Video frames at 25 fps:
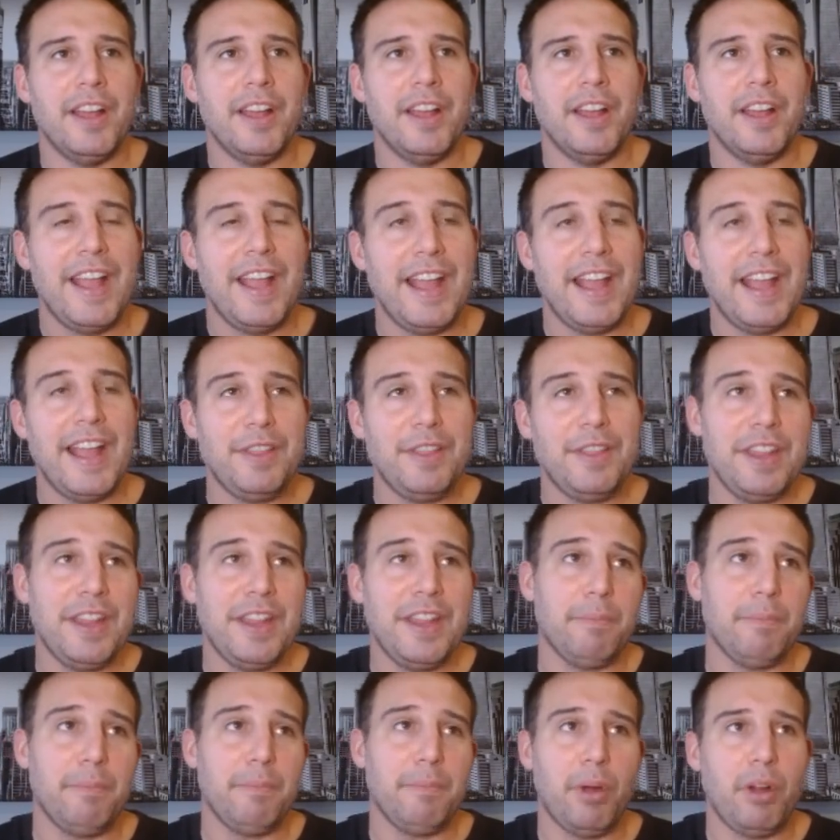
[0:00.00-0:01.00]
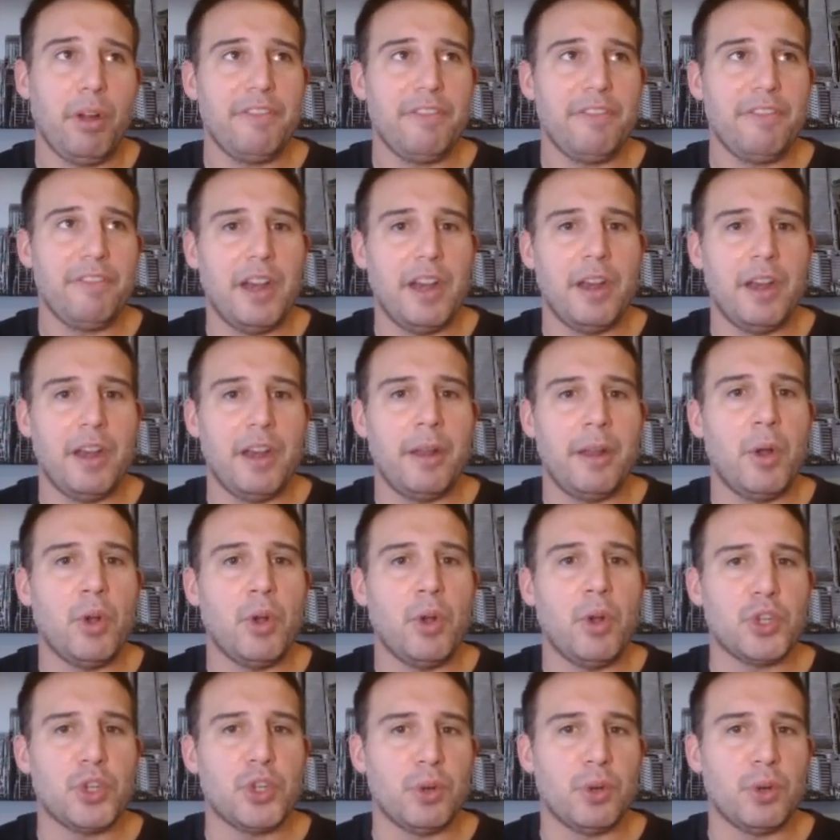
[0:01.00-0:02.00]
And I think part of it an
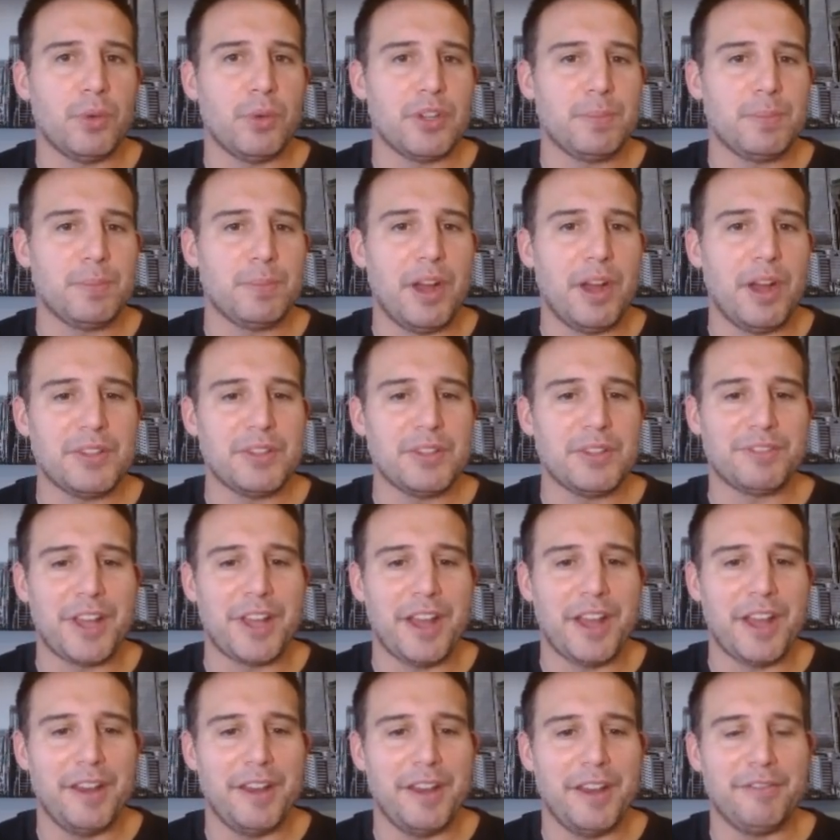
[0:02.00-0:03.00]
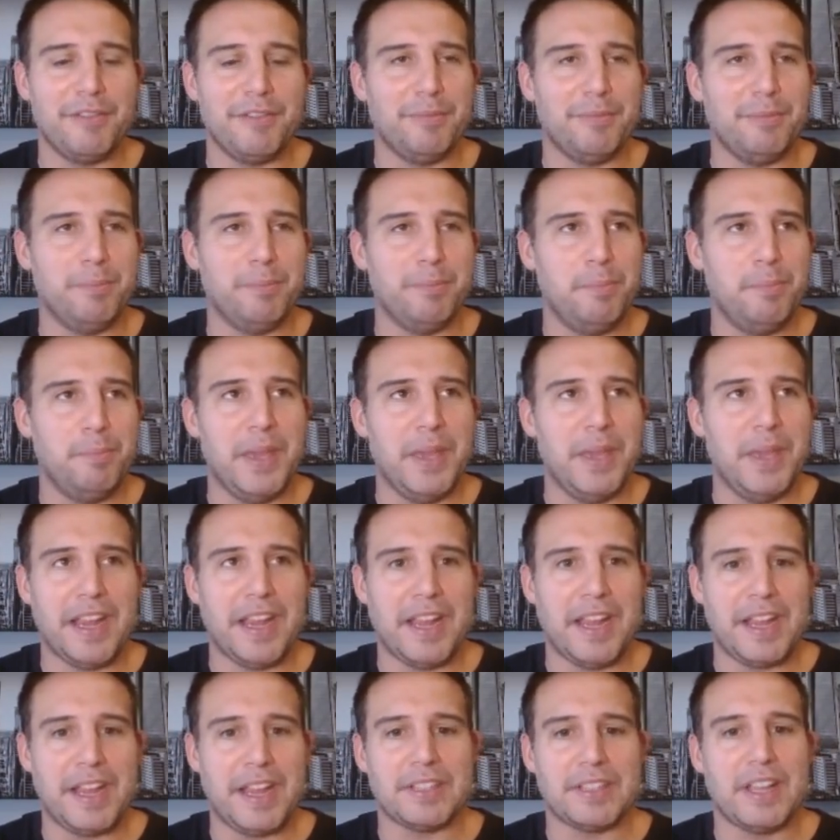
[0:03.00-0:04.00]
emotional response of kind of being
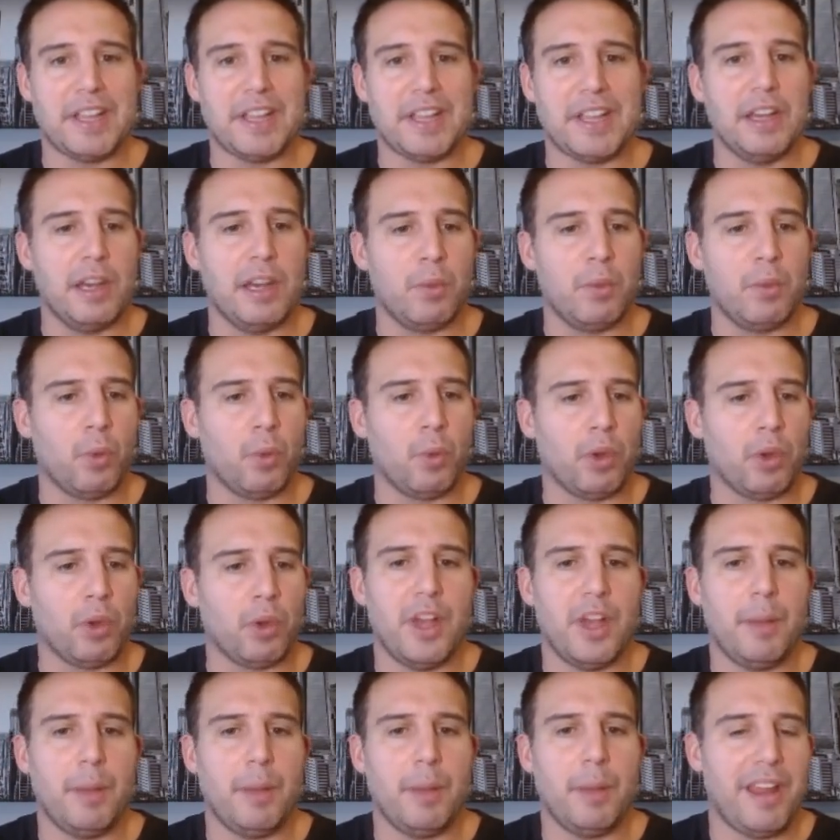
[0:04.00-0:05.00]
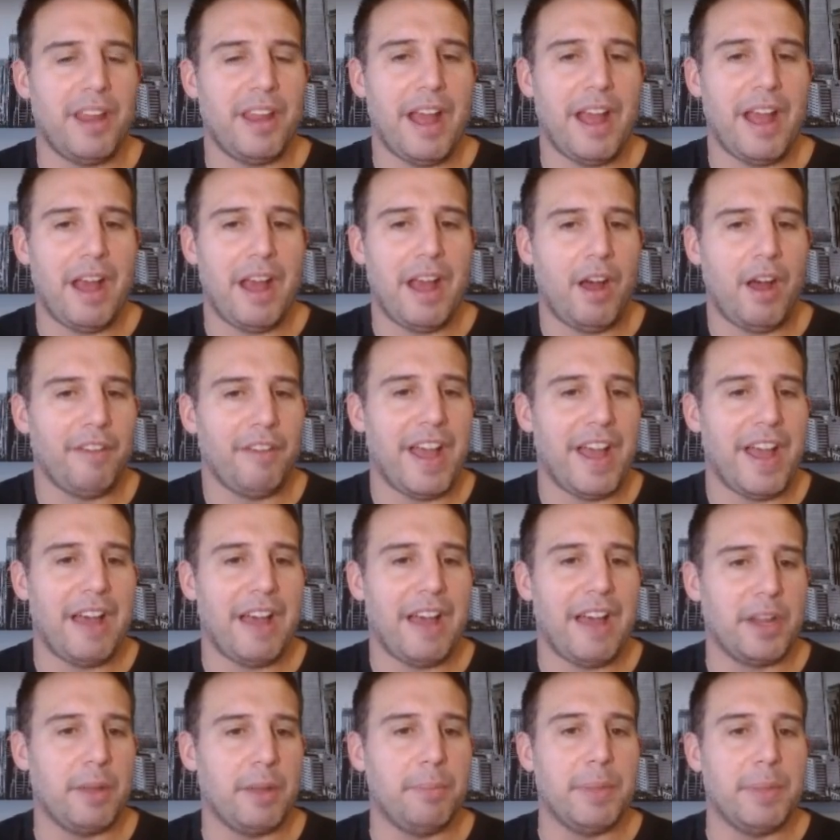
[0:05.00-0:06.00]
excited and worked up off
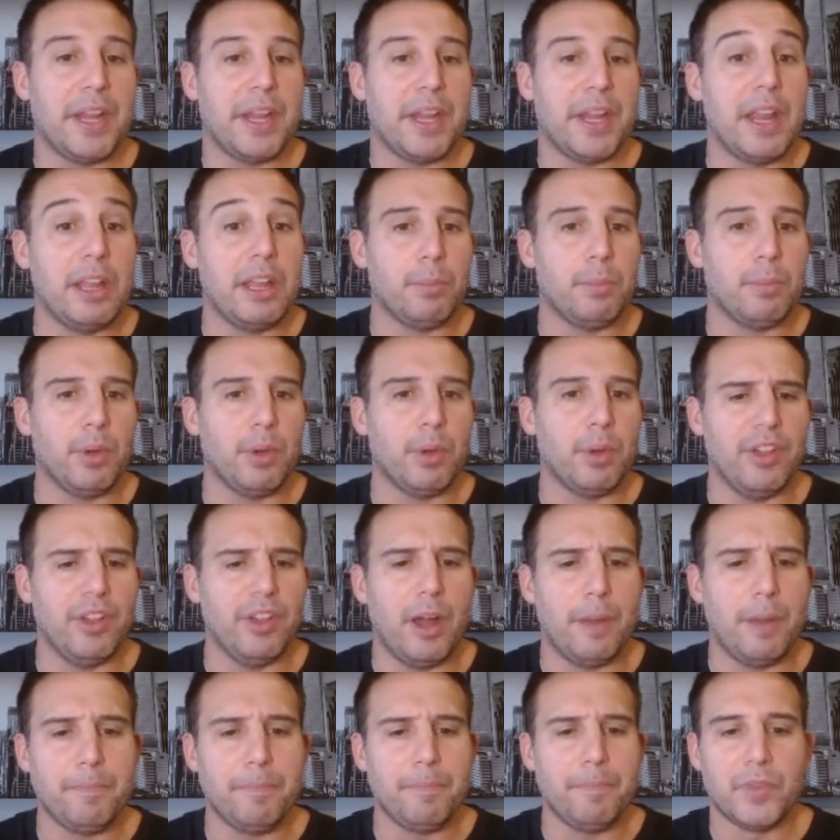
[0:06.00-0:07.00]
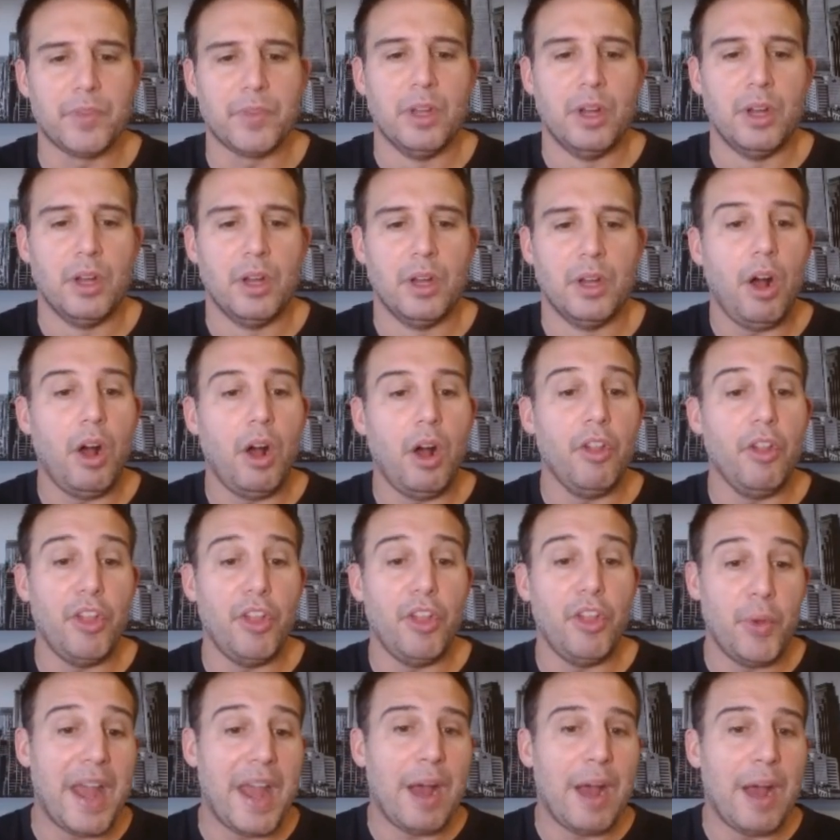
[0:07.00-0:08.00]
having a big hand pre-flop. Although
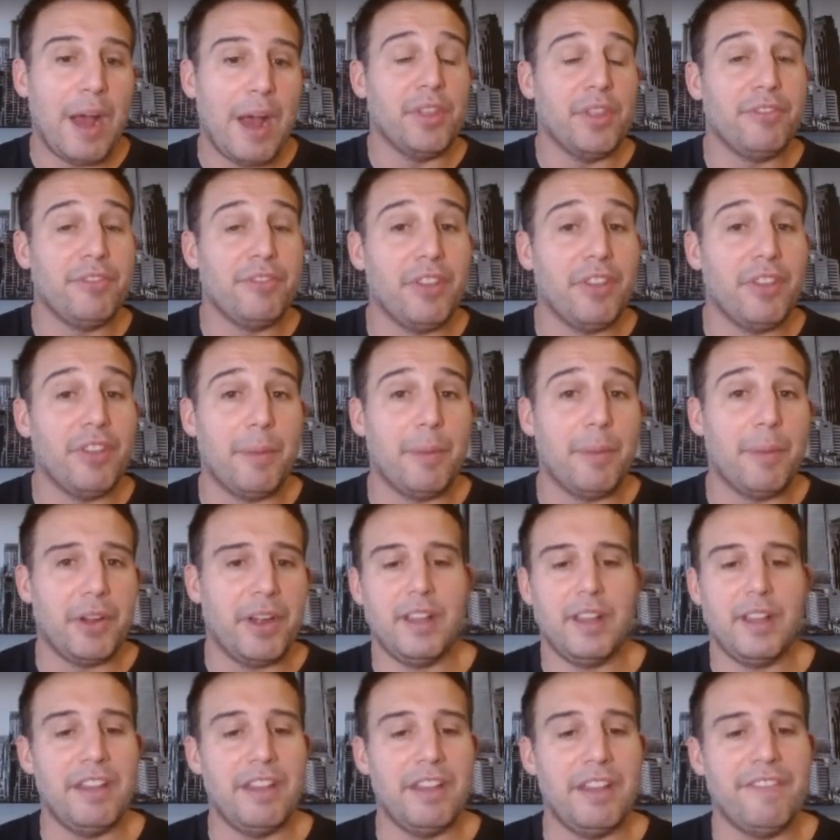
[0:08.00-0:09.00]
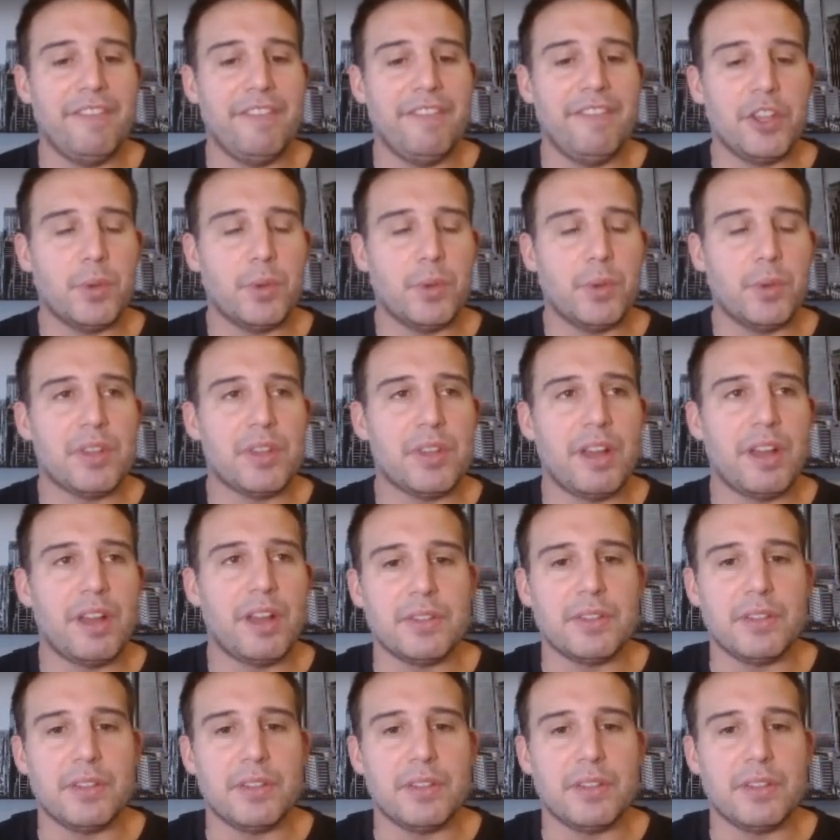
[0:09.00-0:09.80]
now on the flop, their hand value is obviously